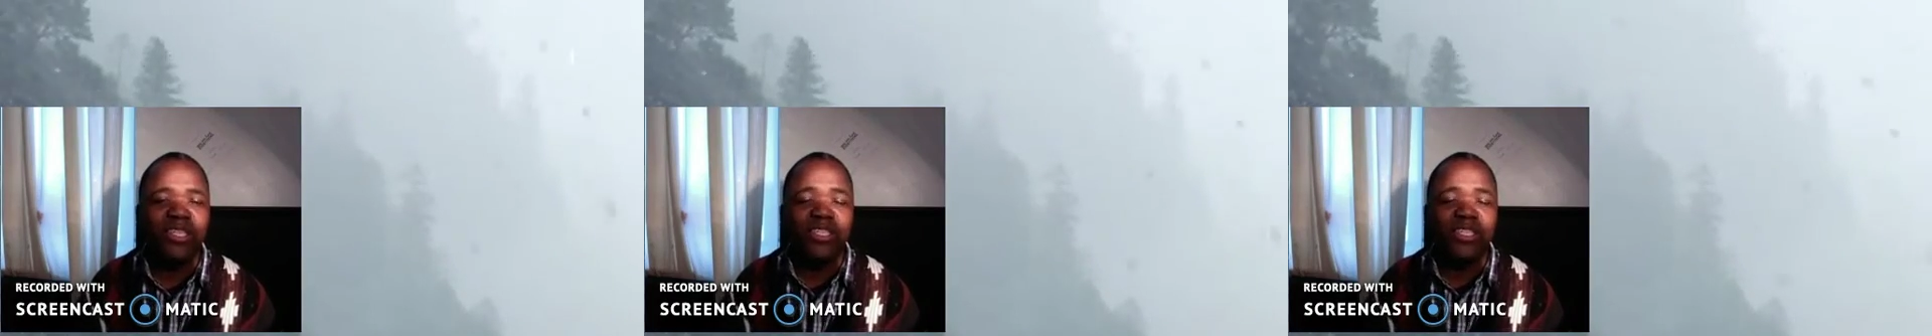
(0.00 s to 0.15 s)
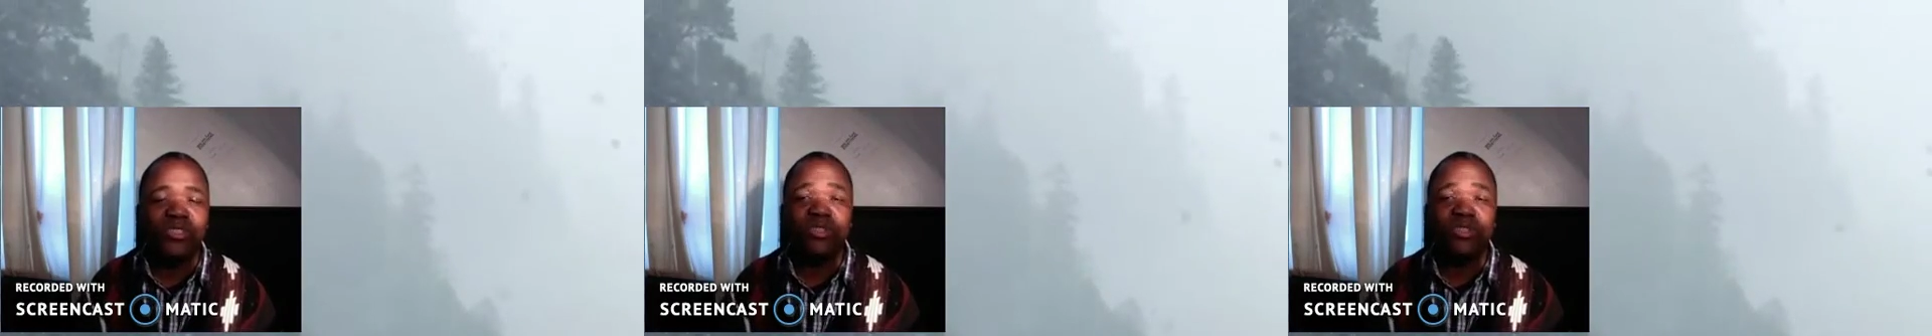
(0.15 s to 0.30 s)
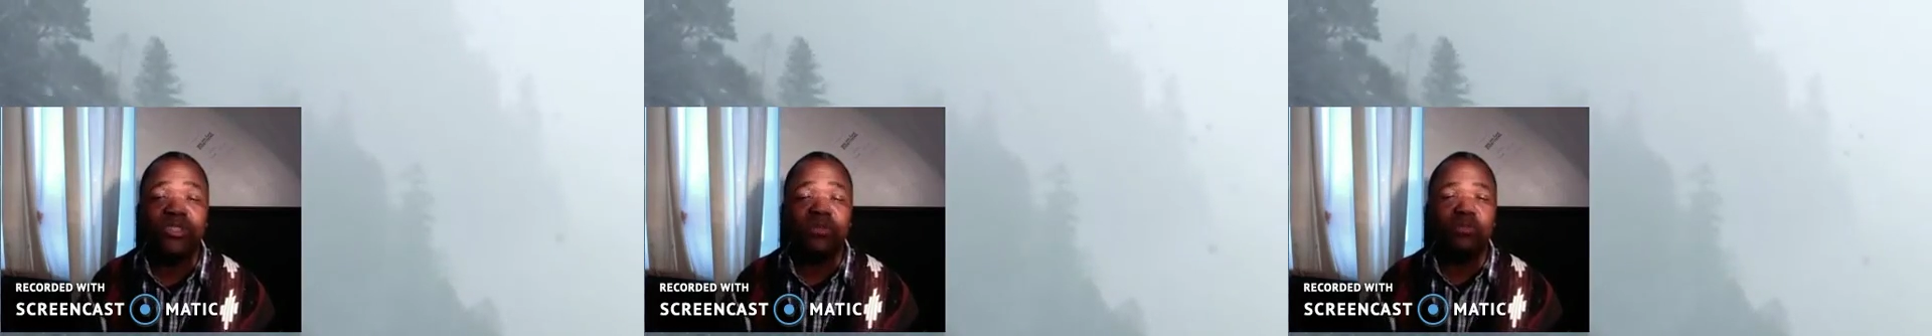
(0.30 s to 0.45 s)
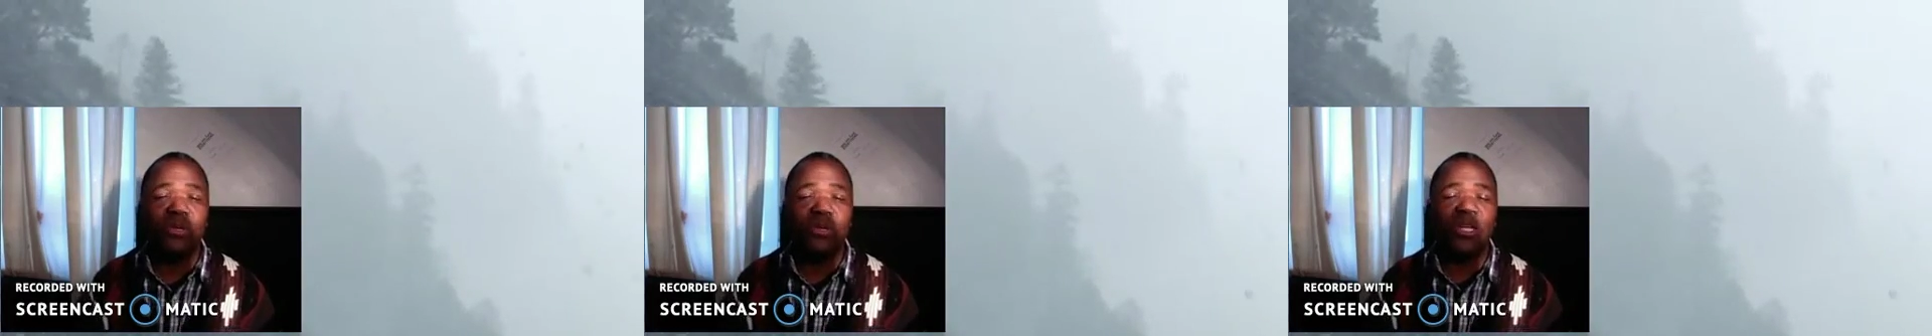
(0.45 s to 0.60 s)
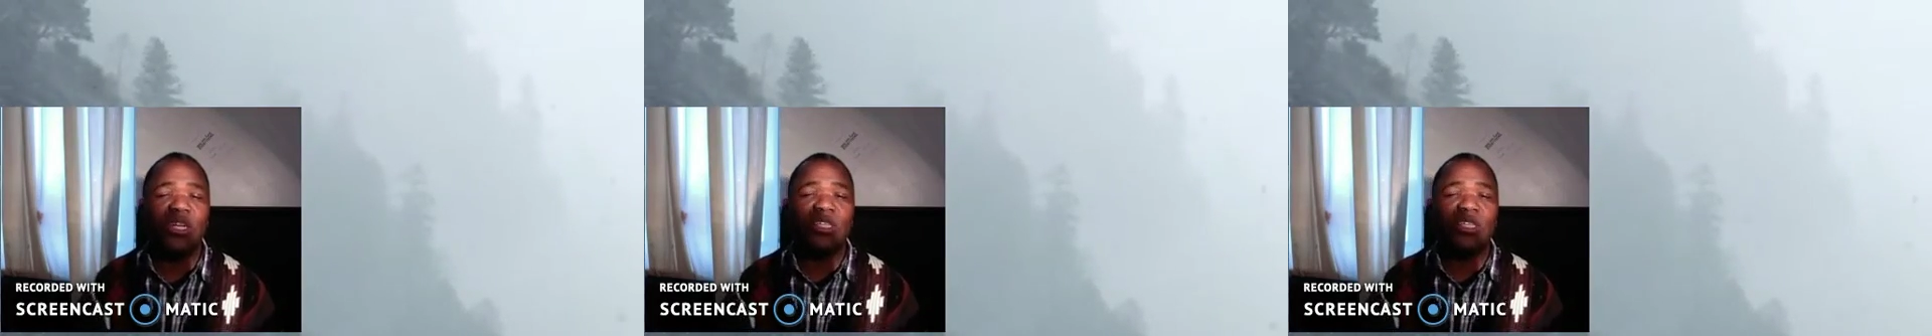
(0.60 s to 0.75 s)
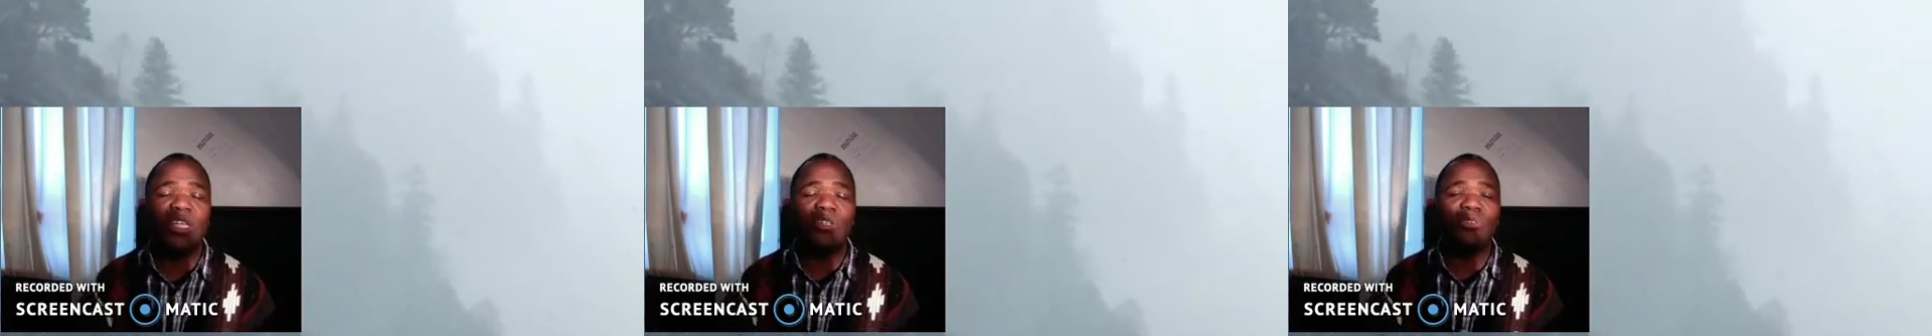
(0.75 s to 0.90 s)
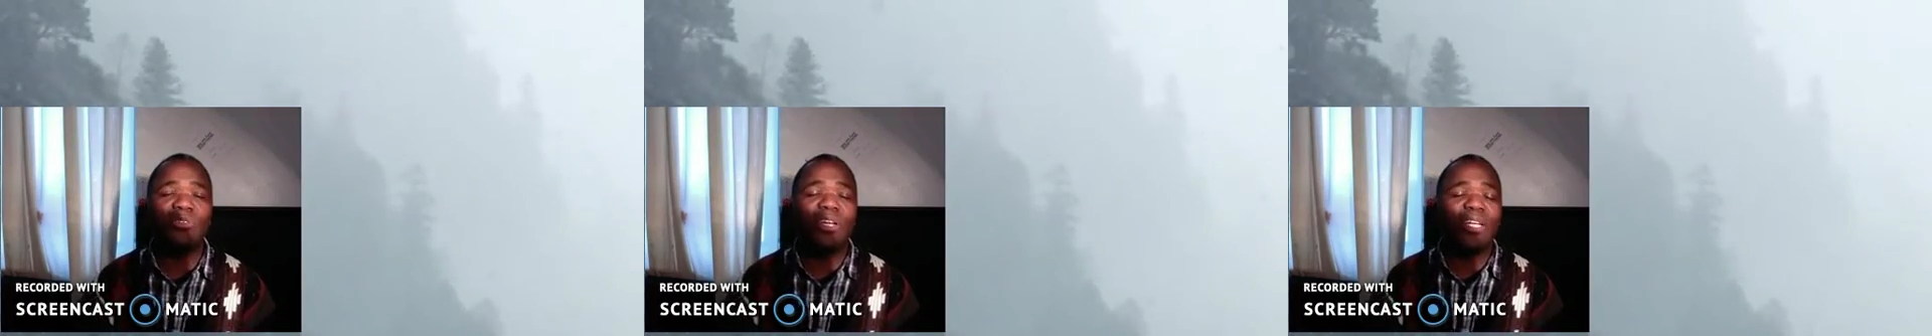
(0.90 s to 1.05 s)
So it's important
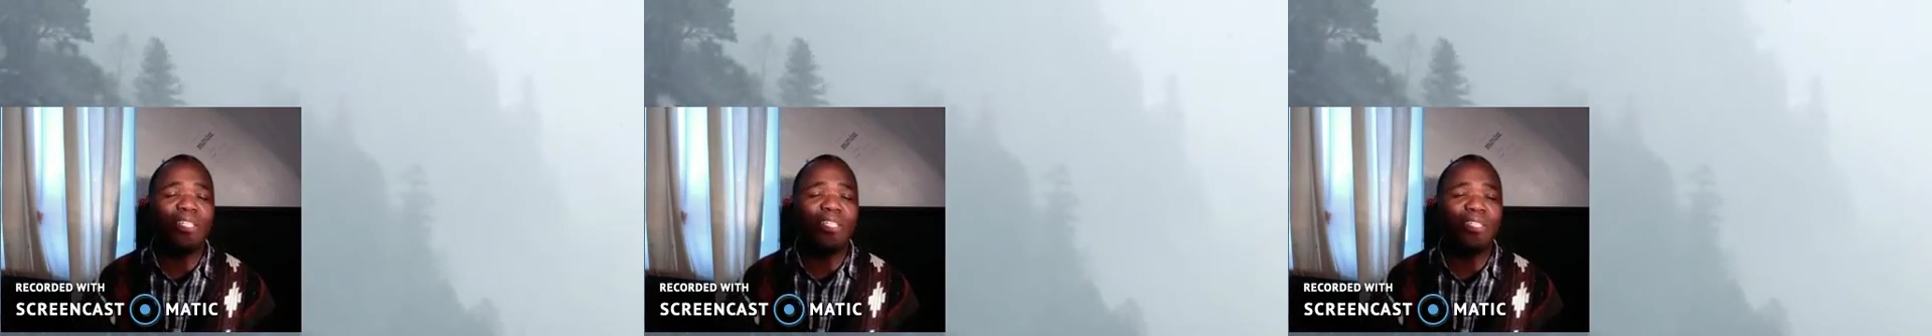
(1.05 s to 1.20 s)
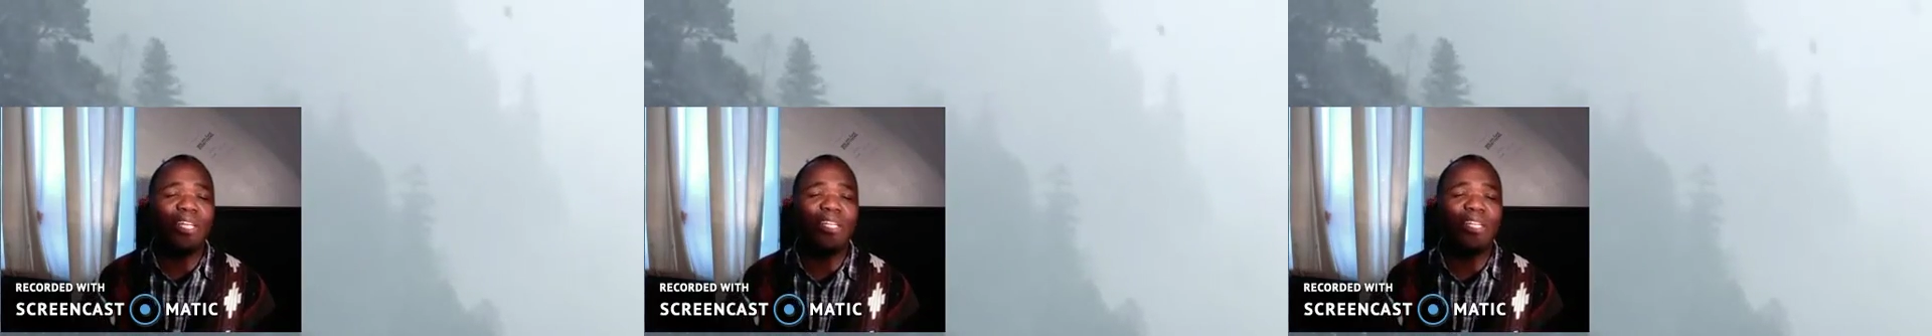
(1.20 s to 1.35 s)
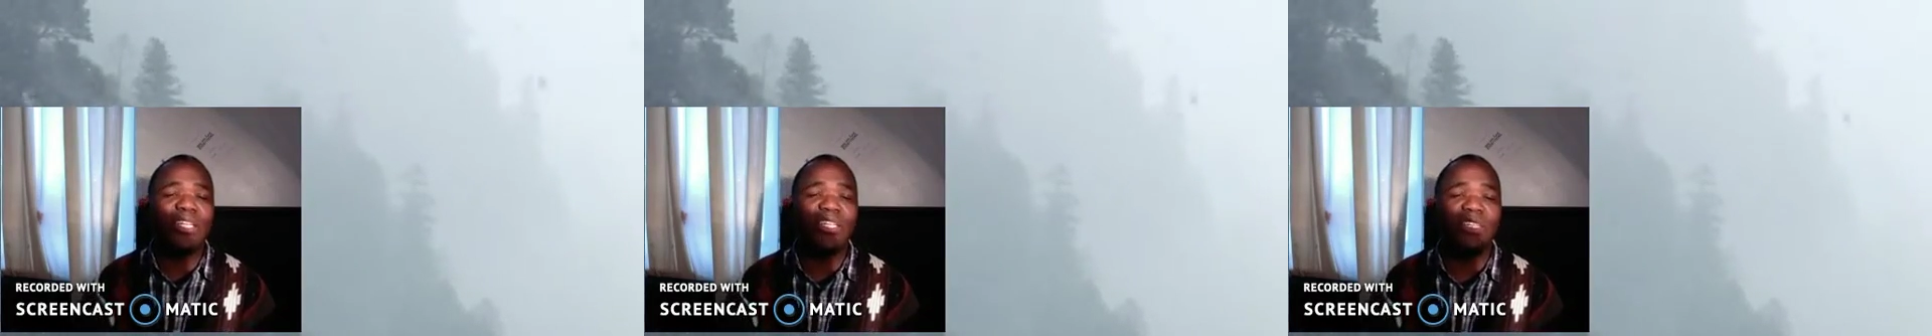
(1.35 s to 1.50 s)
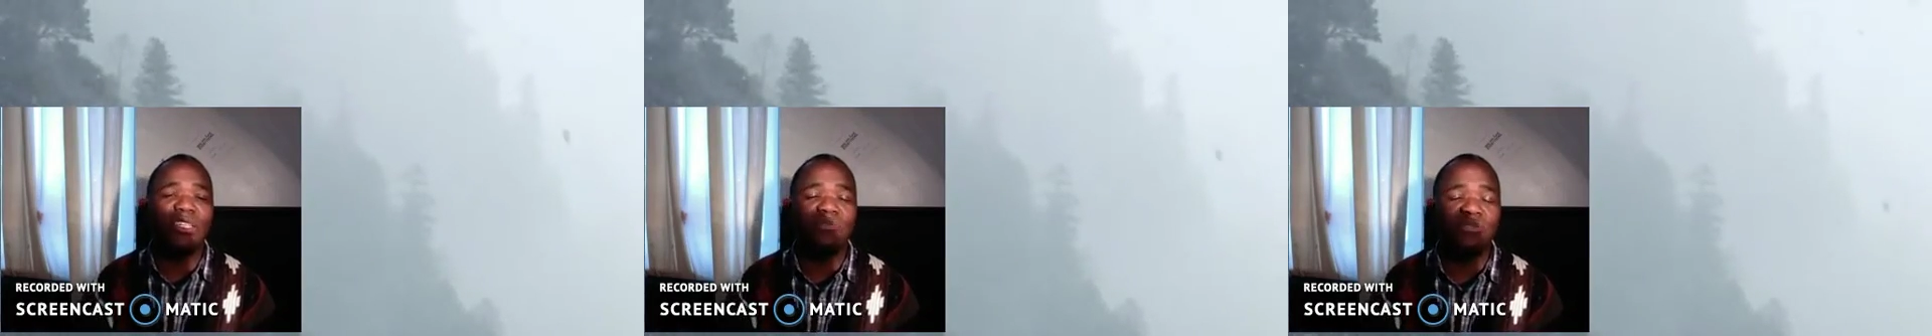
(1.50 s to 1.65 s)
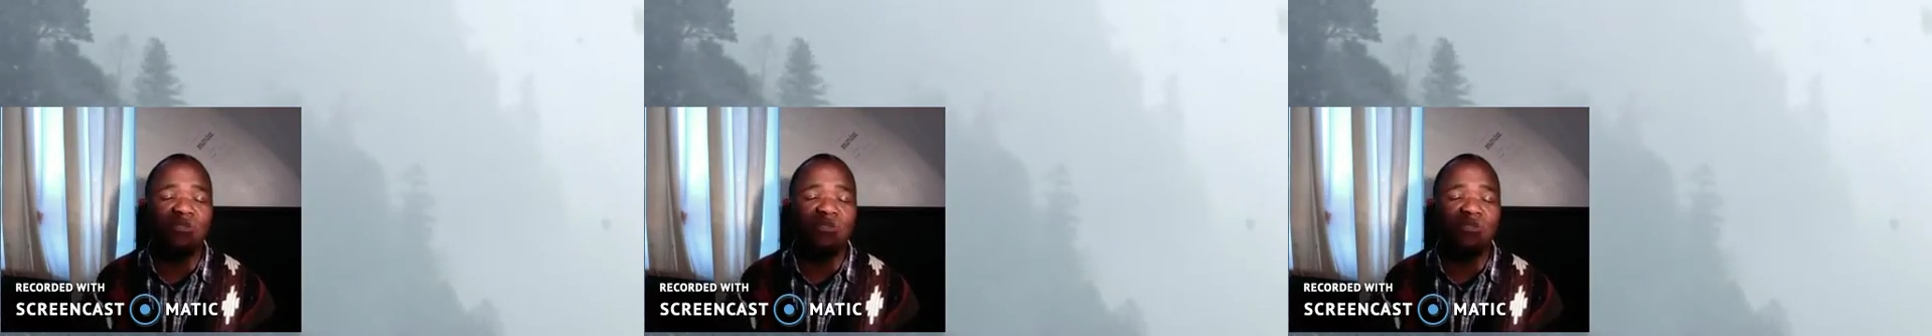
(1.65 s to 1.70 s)
that you understand that the